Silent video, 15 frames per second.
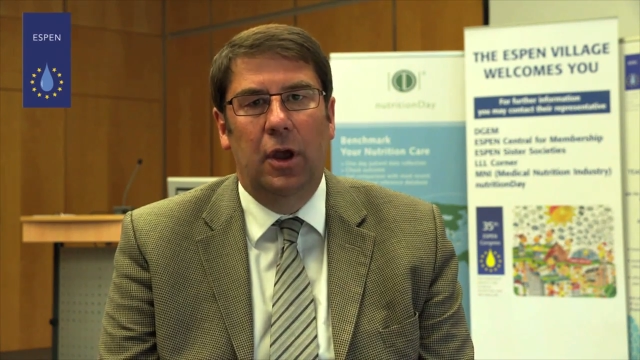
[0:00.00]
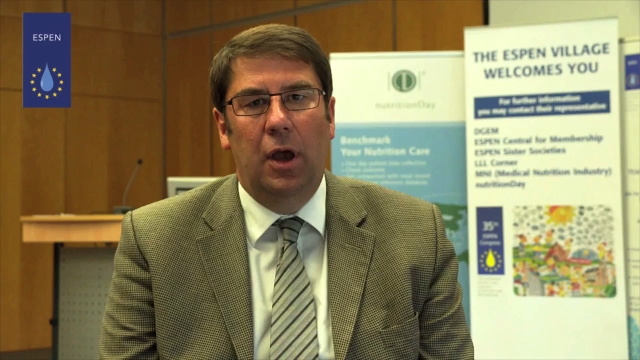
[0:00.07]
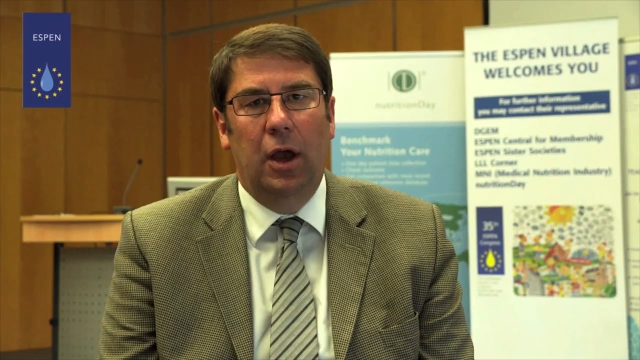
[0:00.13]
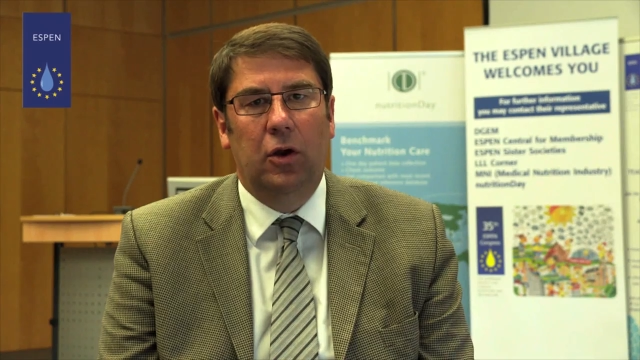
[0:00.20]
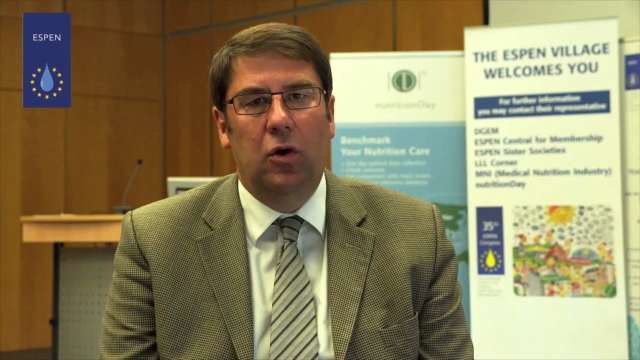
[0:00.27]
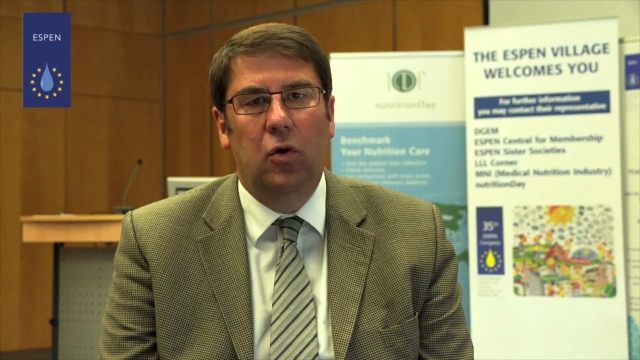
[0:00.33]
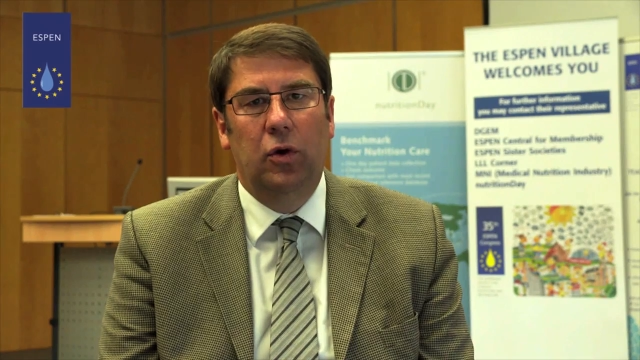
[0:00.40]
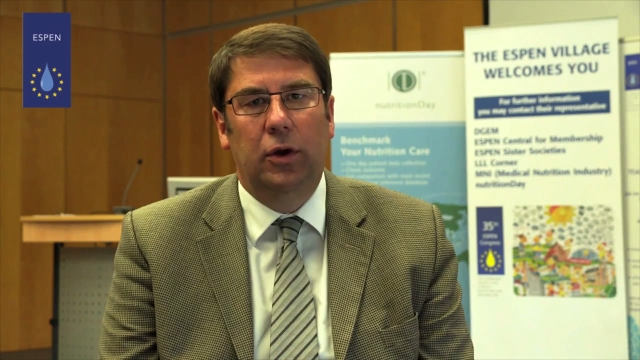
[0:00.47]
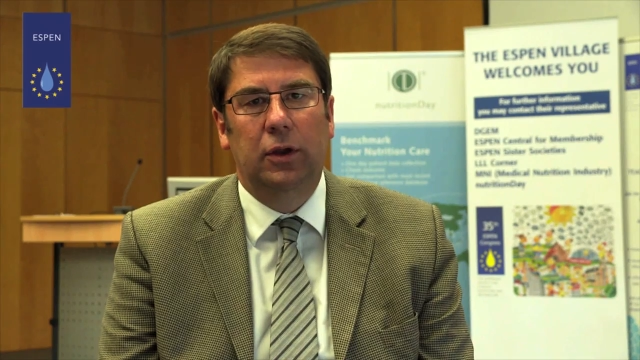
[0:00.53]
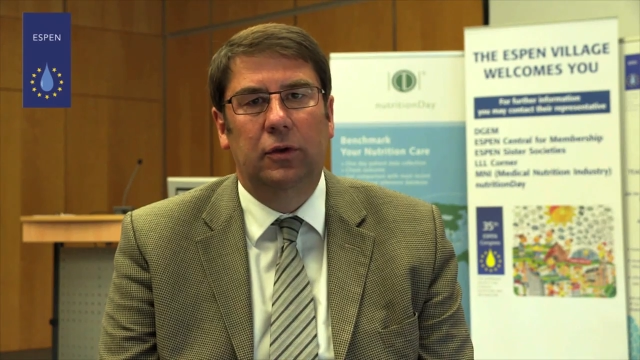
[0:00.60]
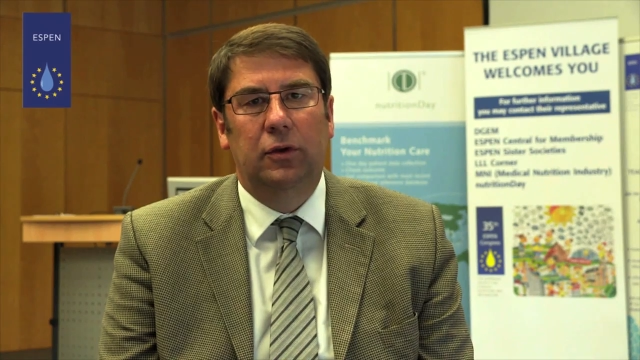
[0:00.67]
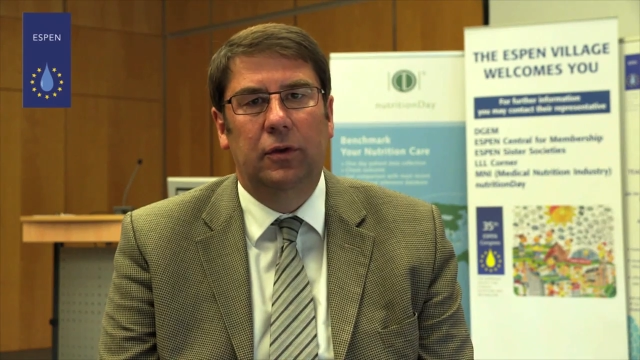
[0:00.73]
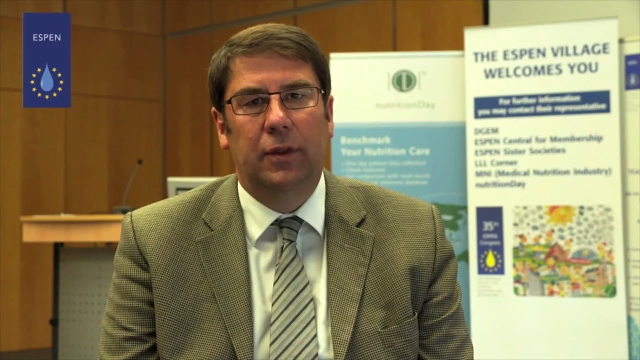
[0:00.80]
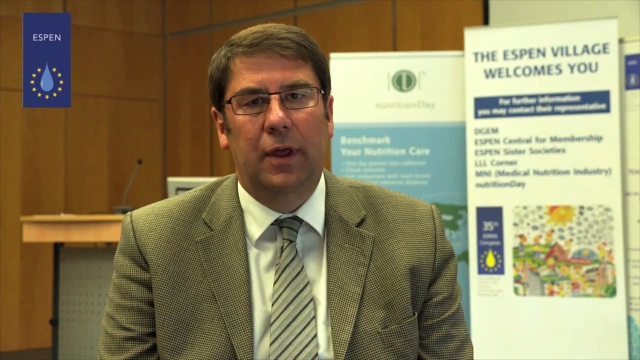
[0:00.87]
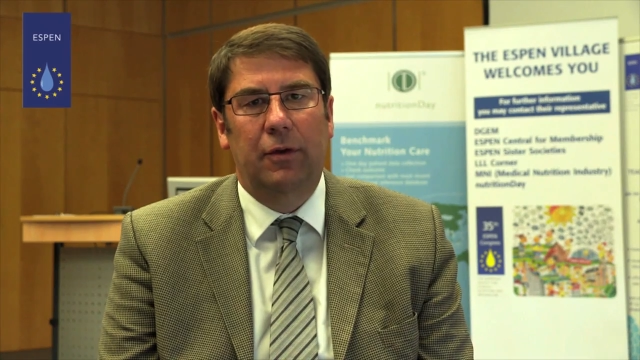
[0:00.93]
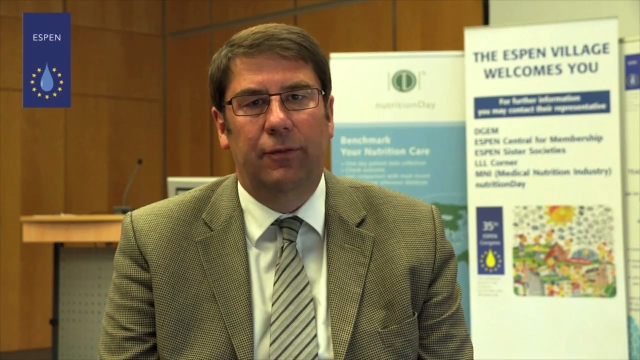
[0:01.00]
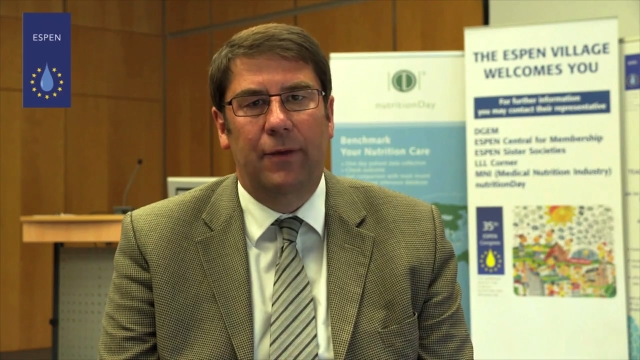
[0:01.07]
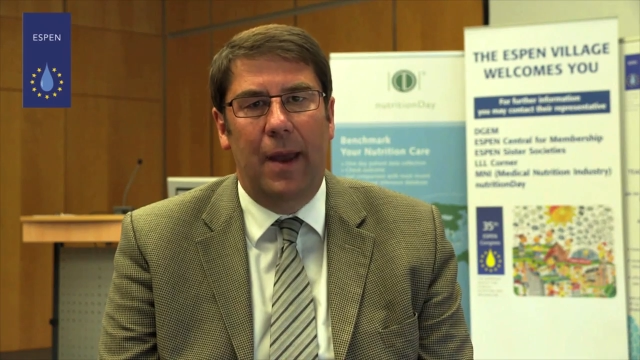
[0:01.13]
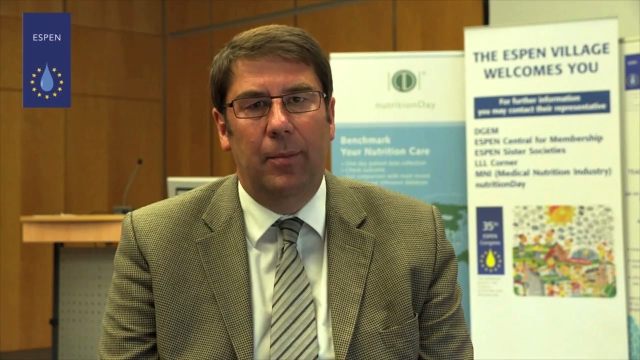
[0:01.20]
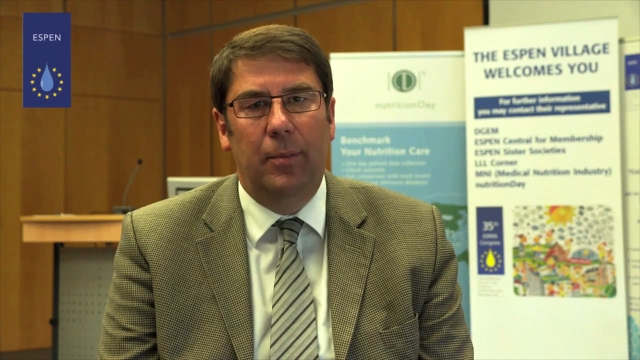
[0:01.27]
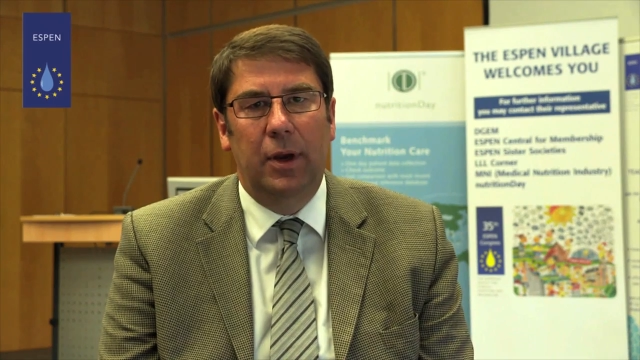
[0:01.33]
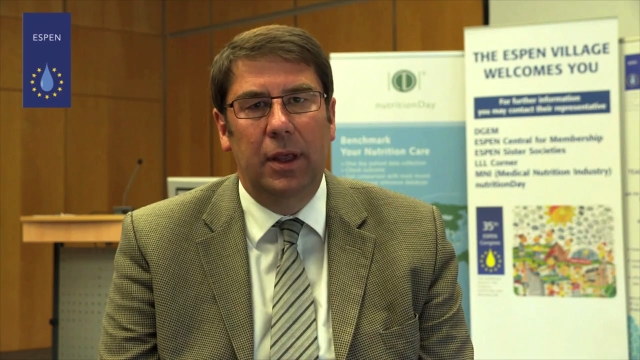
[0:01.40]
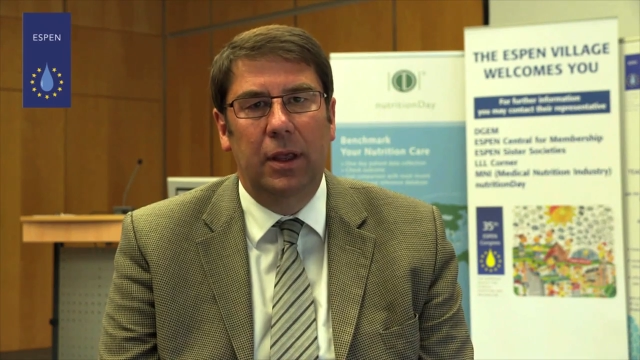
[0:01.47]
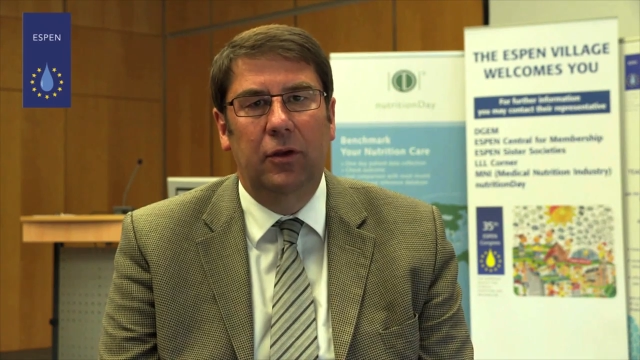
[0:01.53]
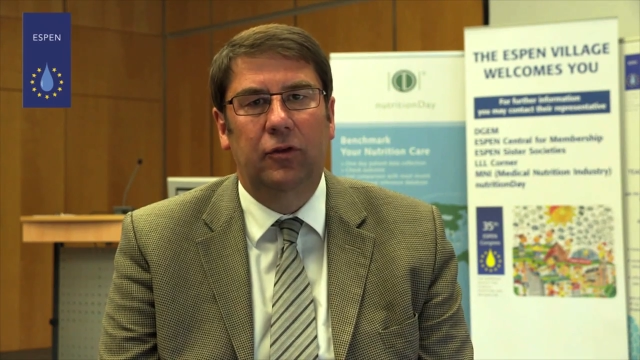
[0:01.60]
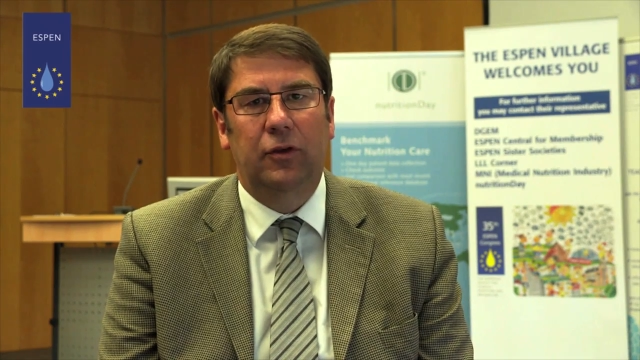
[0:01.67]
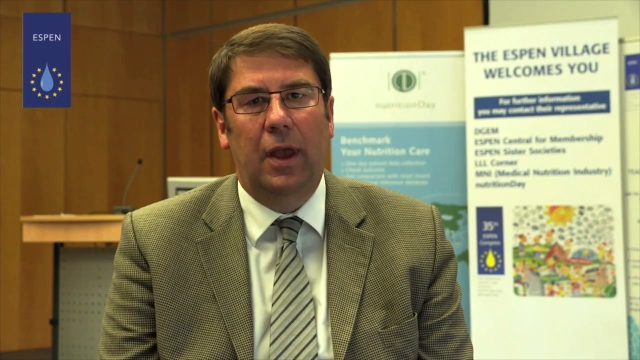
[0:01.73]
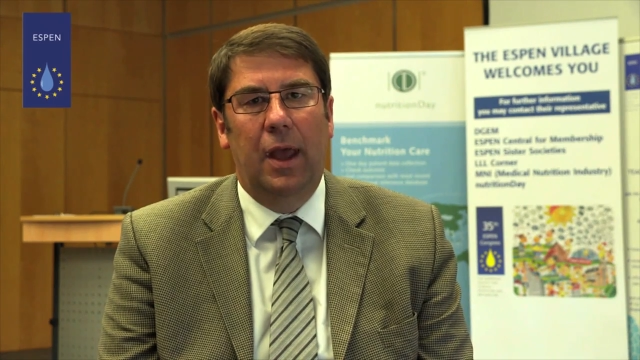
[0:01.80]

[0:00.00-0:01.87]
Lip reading: according to their families